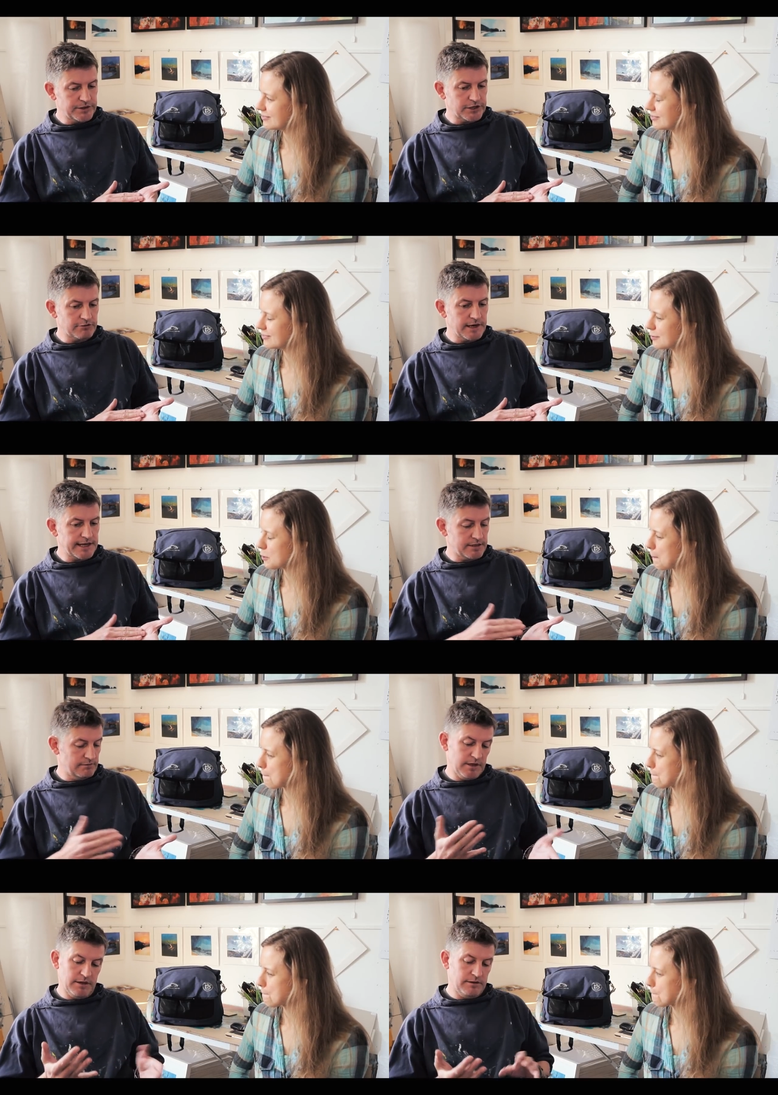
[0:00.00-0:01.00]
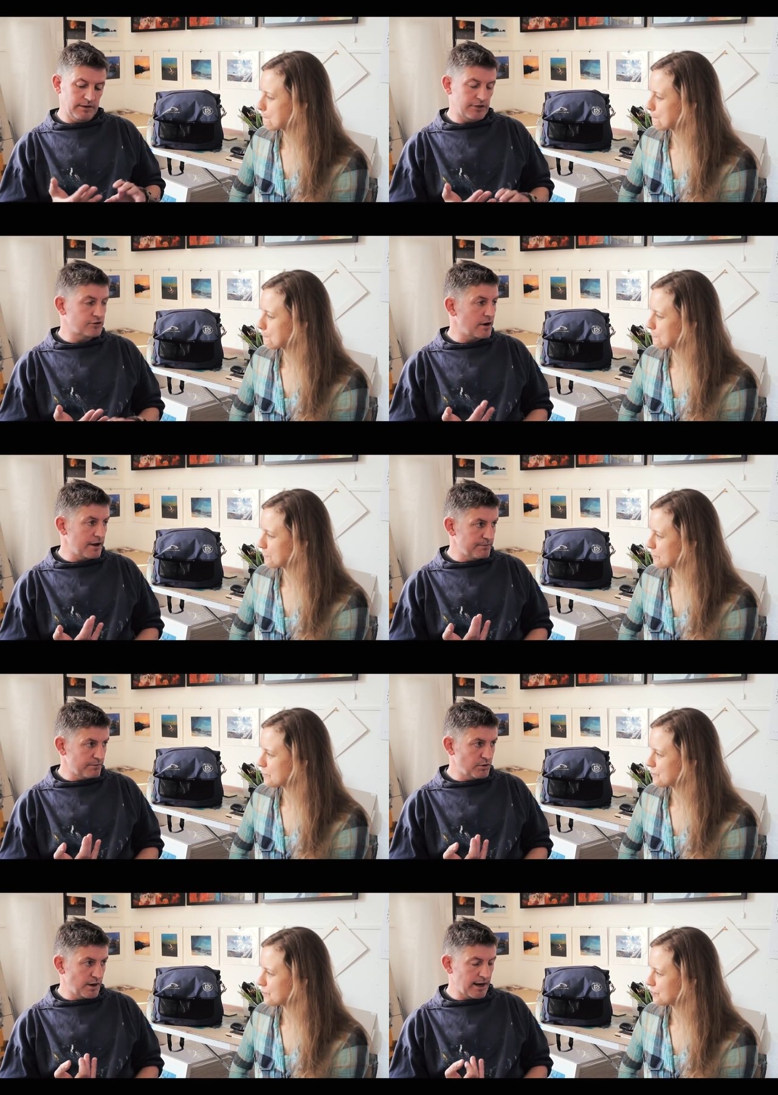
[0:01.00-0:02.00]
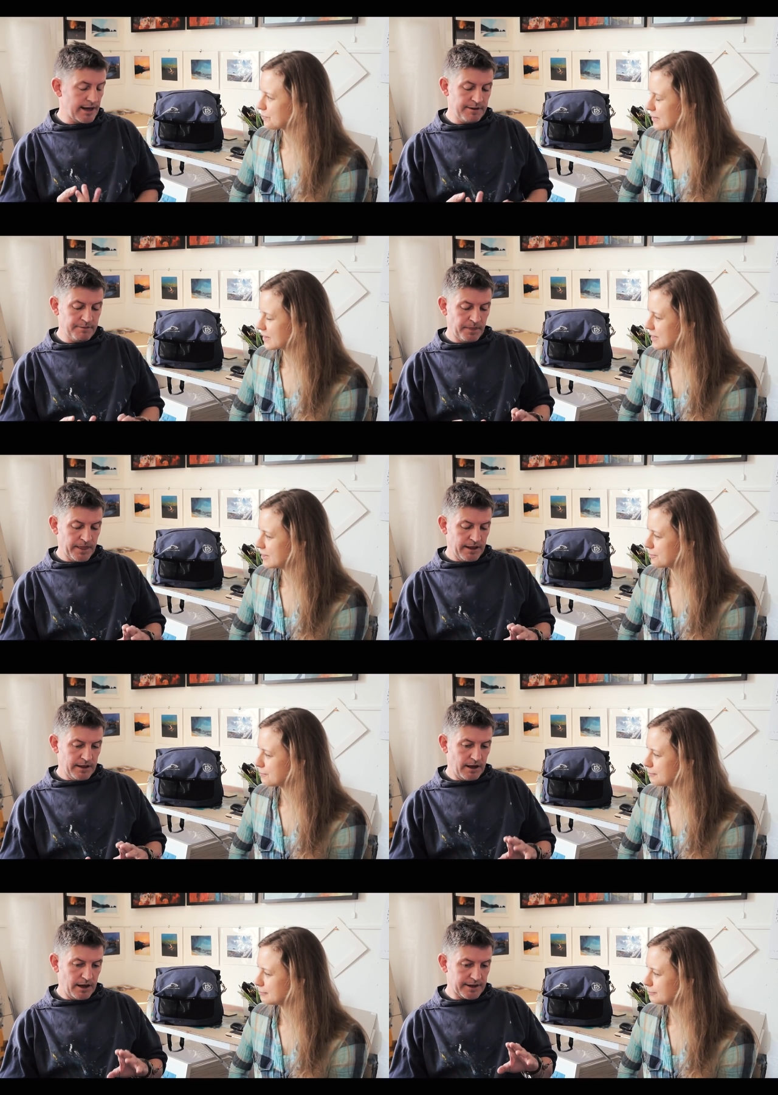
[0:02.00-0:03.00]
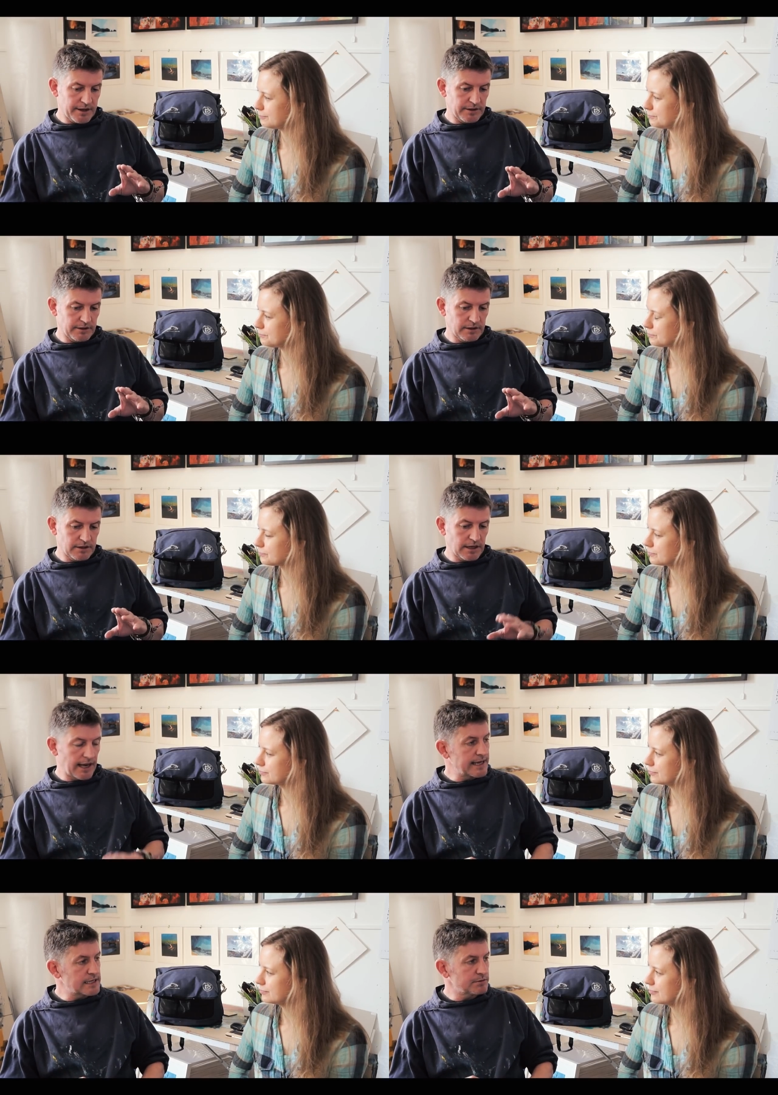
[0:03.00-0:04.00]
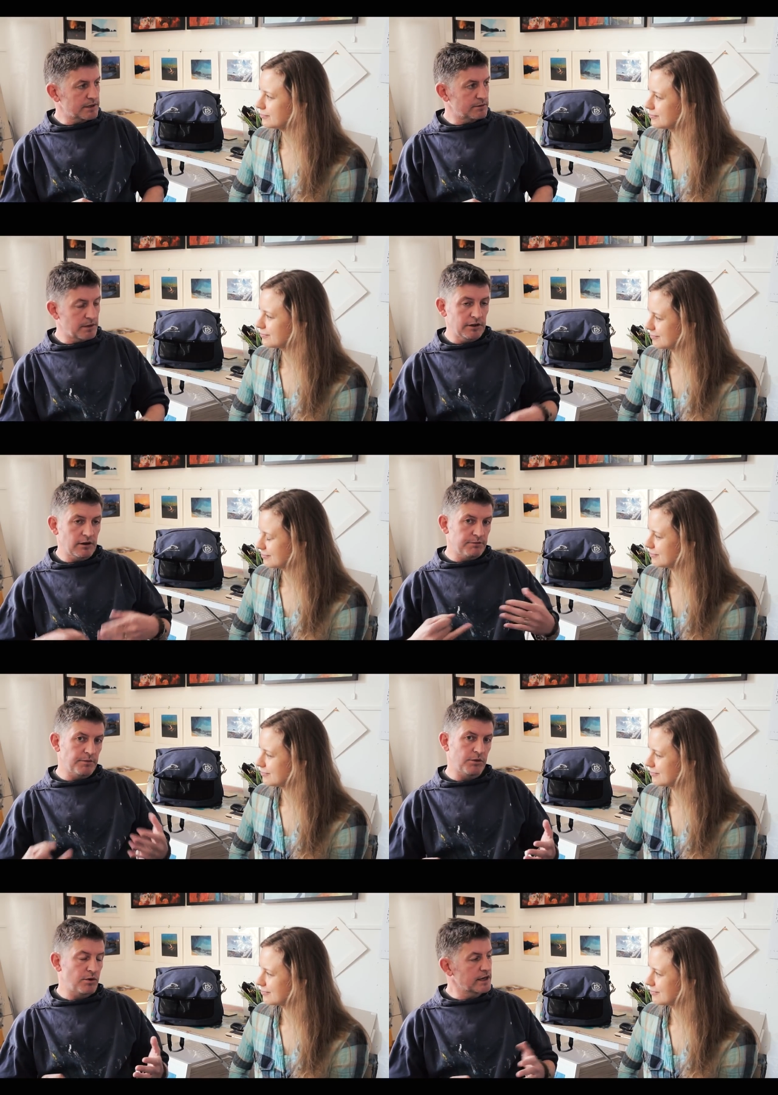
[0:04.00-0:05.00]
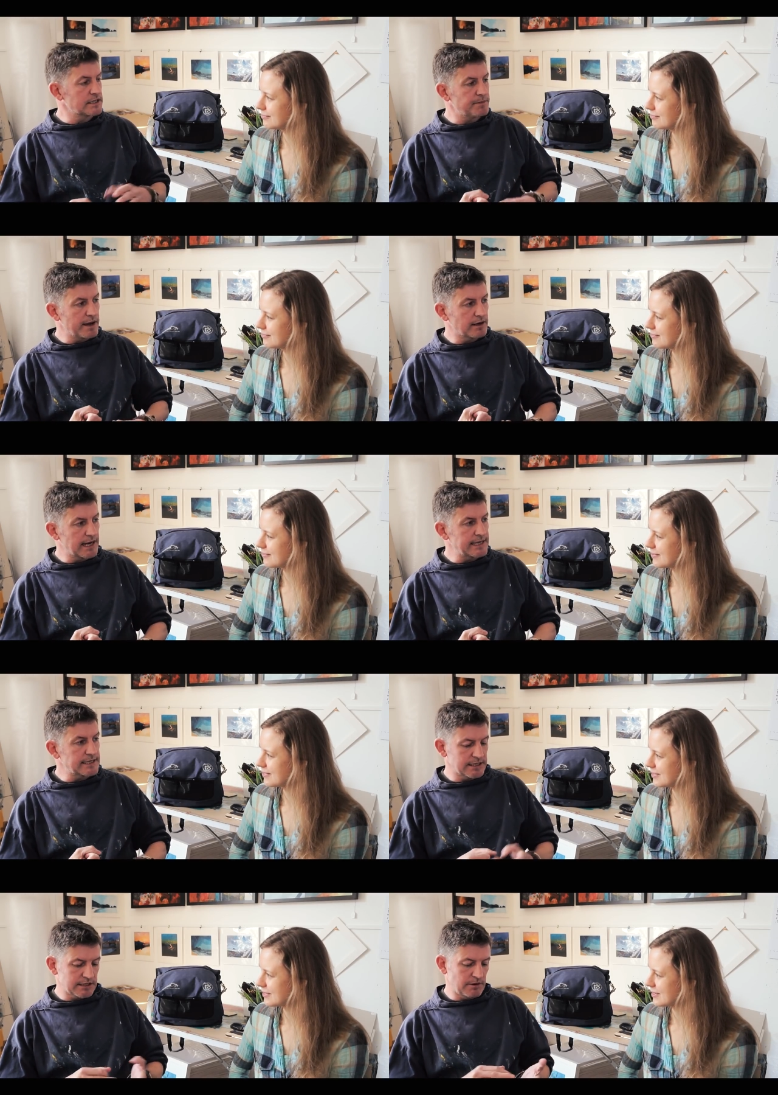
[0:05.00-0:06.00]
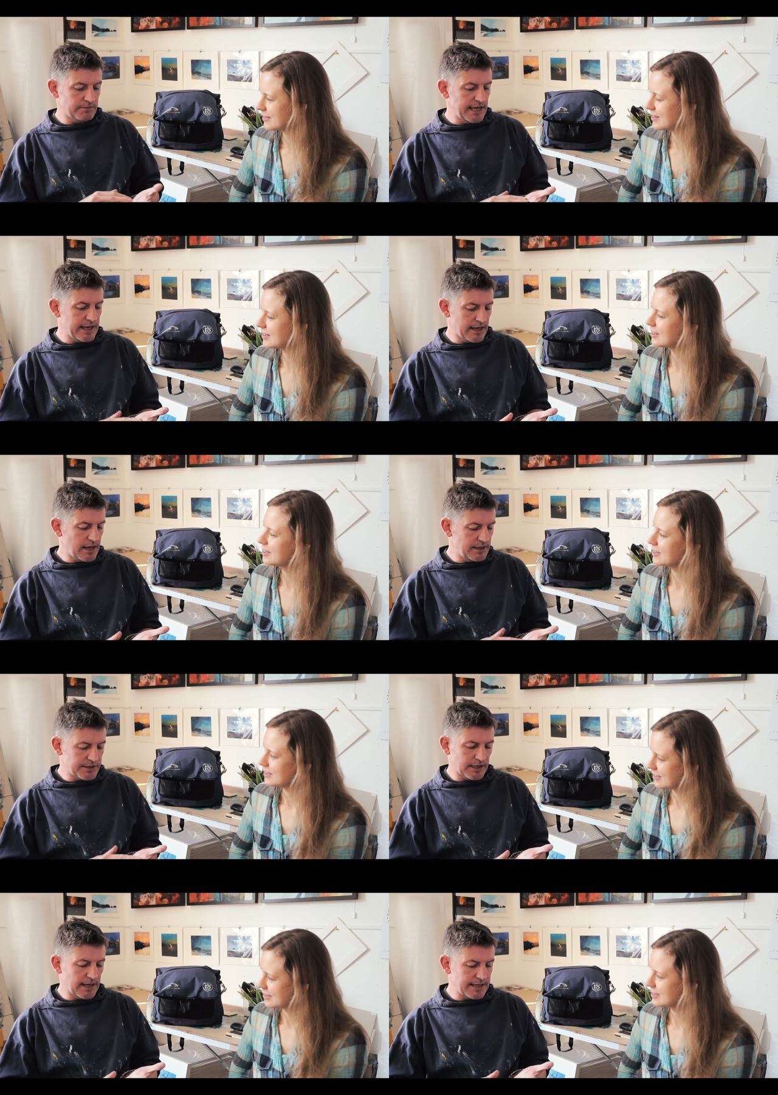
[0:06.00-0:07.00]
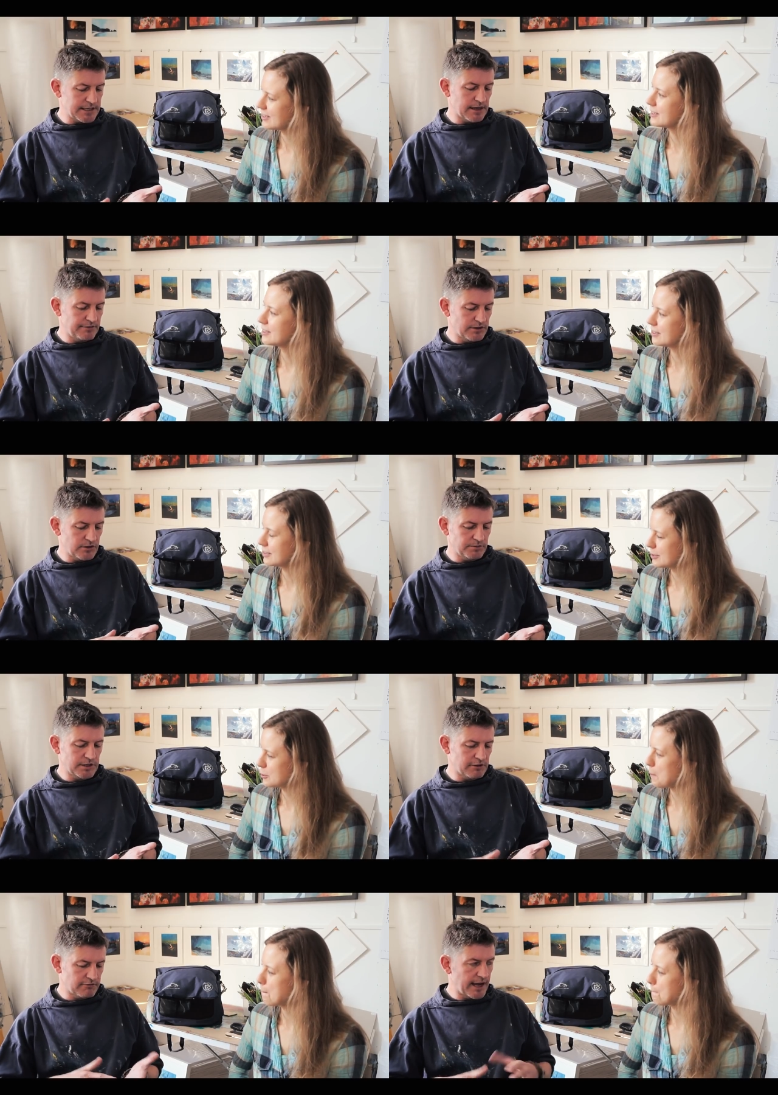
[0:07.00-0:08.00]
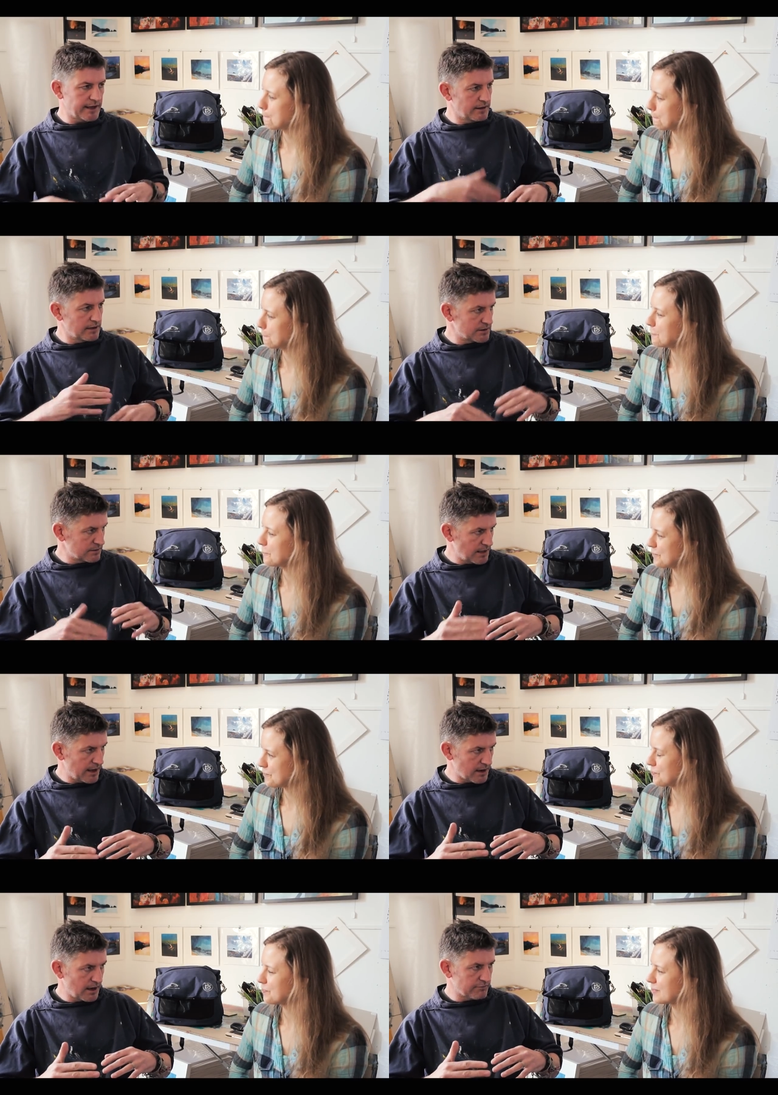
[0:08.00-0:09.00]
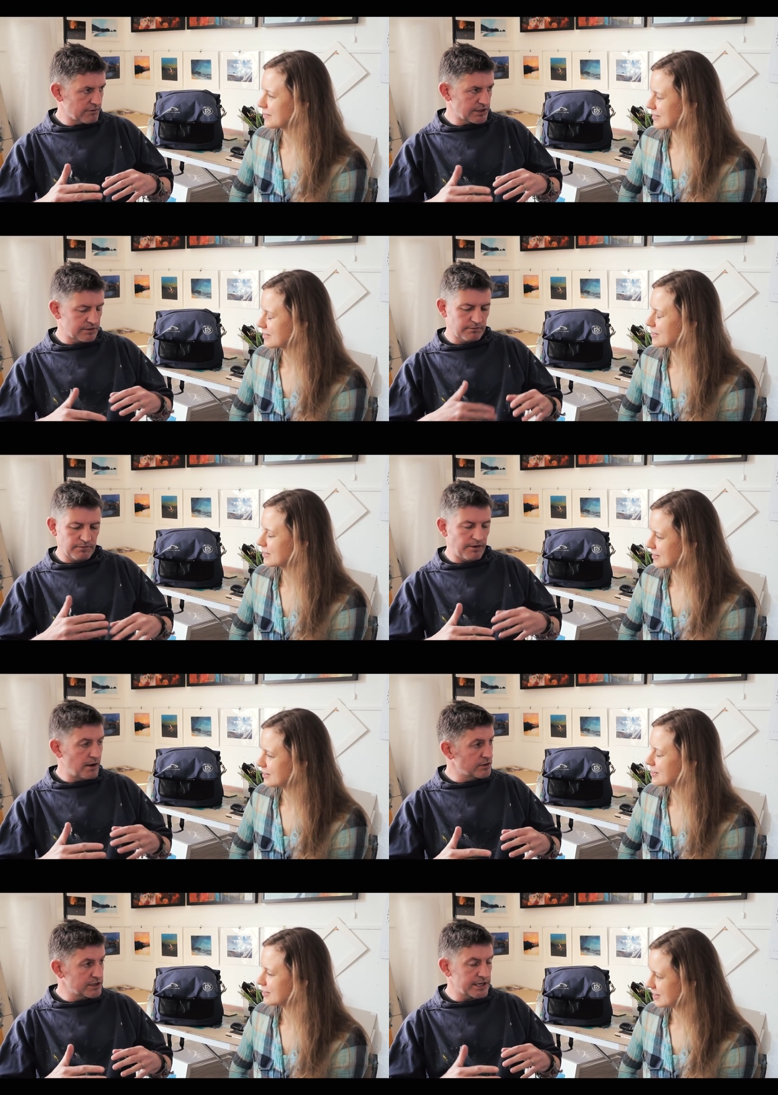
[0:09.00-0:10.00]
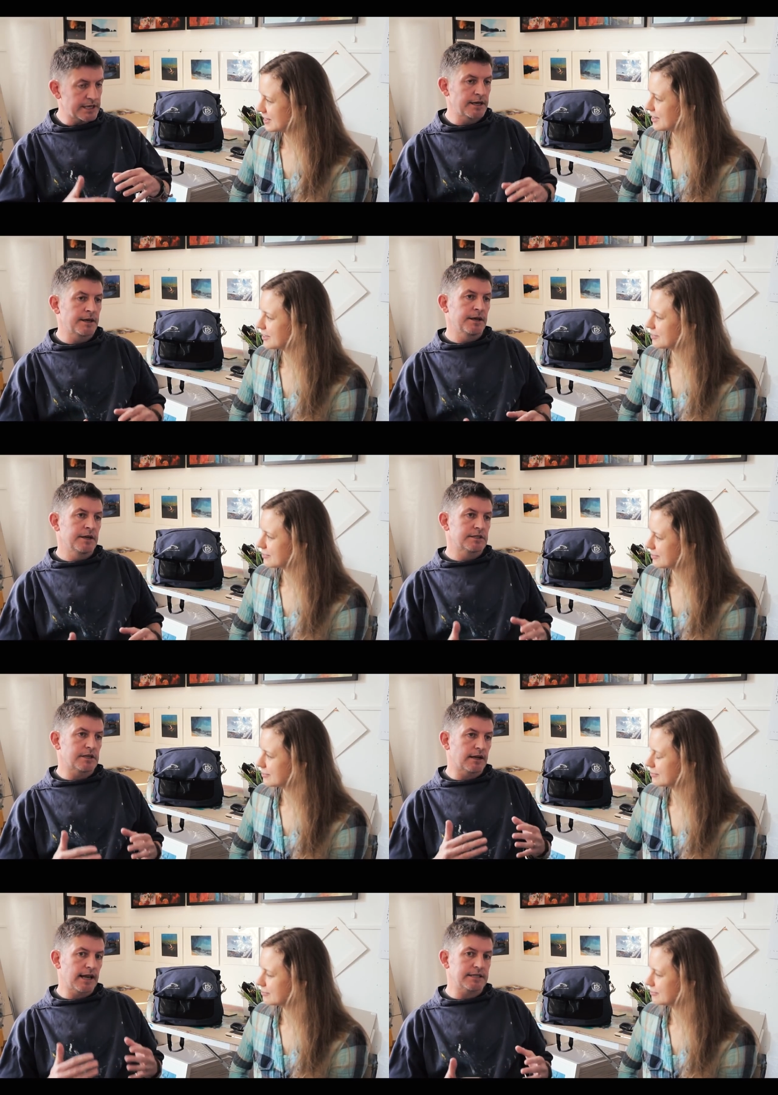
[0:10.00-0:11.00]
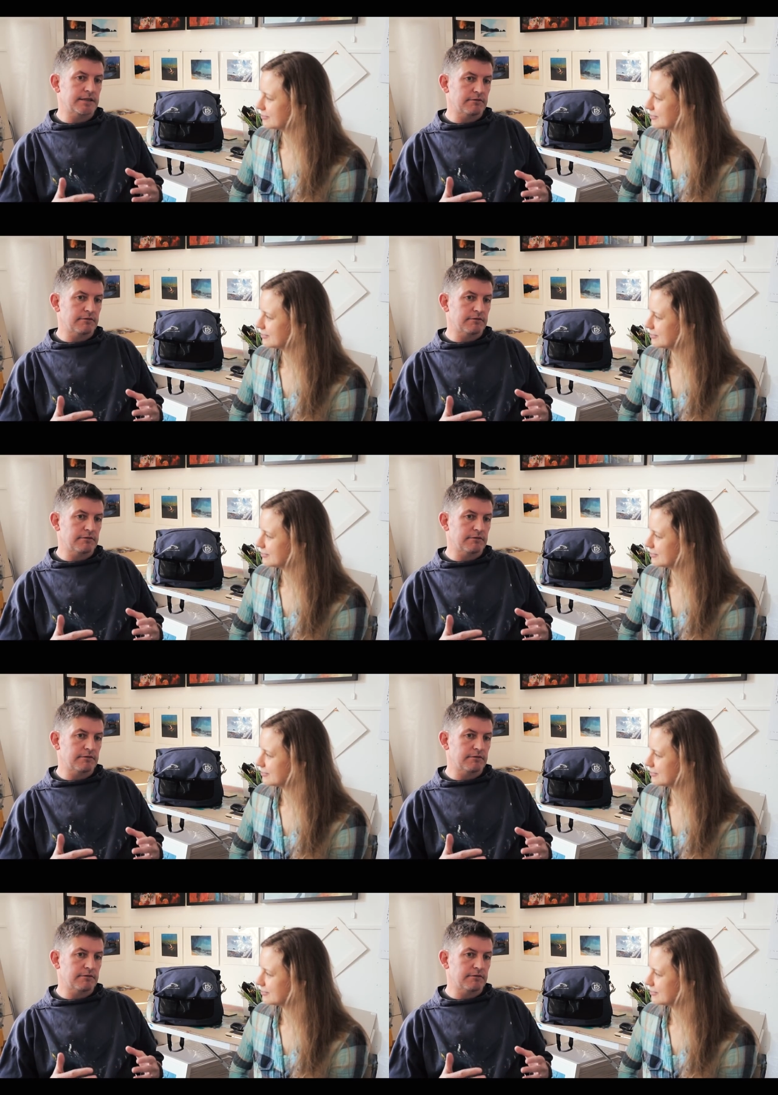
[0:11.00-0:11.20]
Speaker 1: because acrylics they dry quickly. Yeah. I can glaze with them. A lot of my work is about glazing, so I'm taking colours and glazing over the top to create those that kind of rich vibrancy. Yeah. So